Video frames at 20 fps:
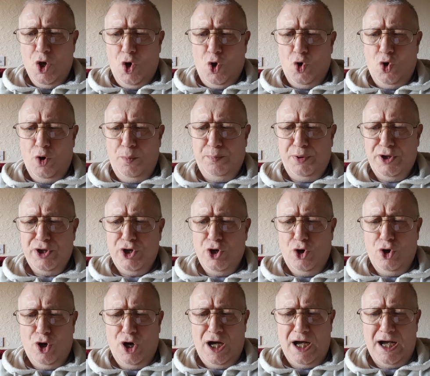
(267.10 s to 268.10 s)
open
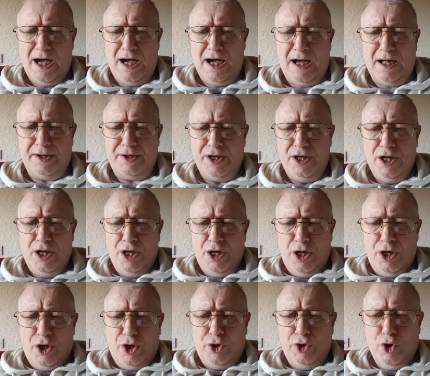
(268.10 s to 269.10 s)
your heart.
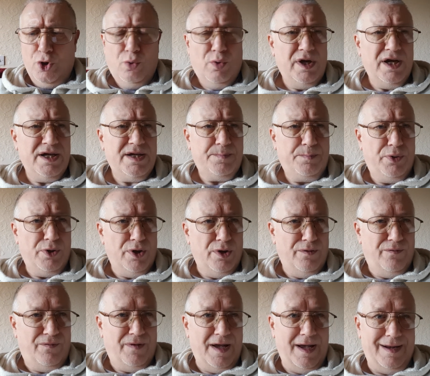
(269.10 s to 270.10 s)
No one is
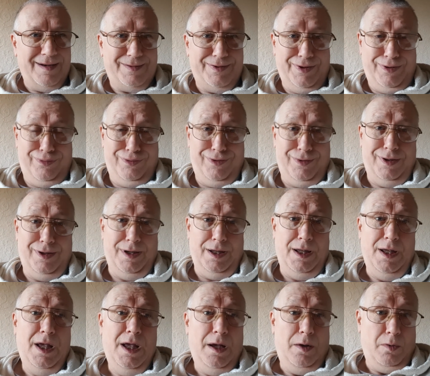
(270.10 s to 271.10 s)
perfect.
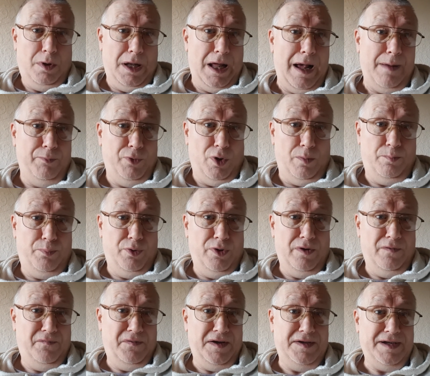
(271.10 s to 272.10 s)
Well, I'm not
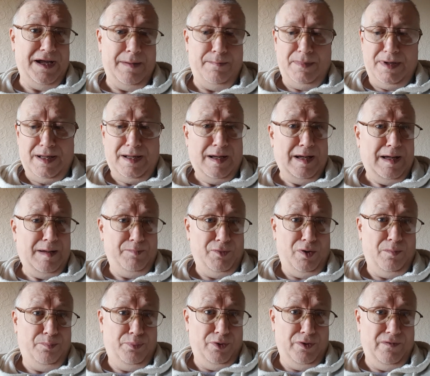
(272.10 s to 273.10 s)
perfect. I'm
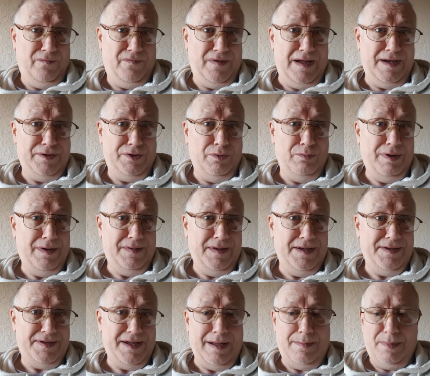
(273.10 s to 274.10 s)
not perfect doing
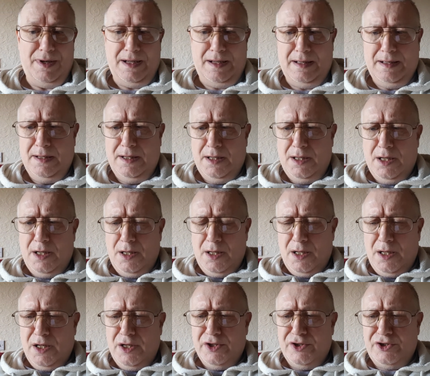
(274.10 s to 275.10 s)
this, am I?
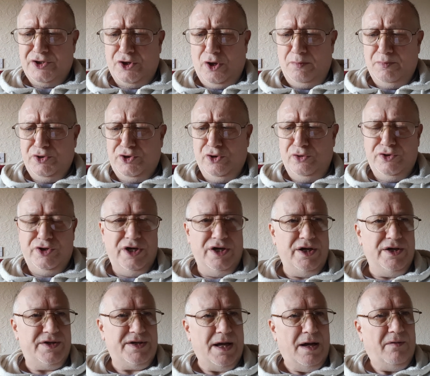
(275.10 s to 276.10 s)
Stop
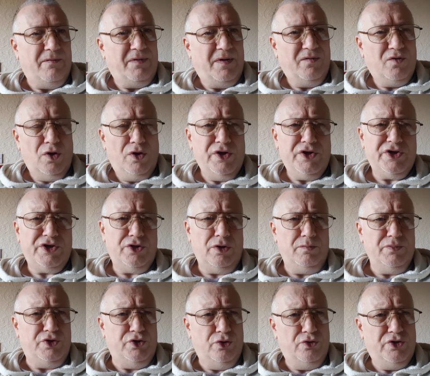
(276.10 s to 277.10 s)
judging yourself. I've got to
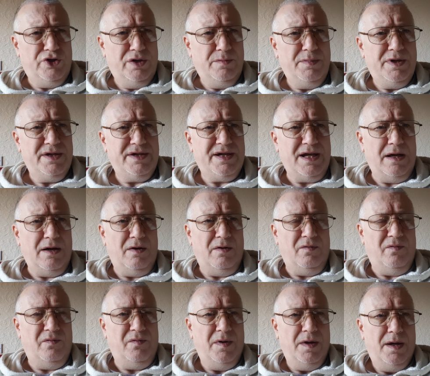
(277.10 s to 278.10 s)
stop judging
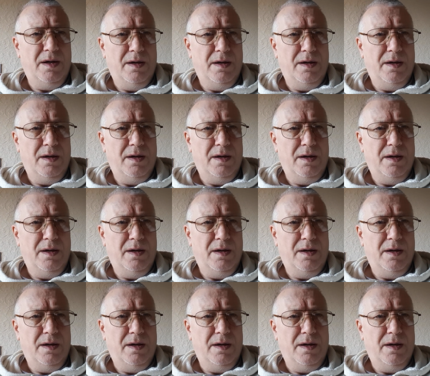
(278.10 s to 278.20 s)
myself.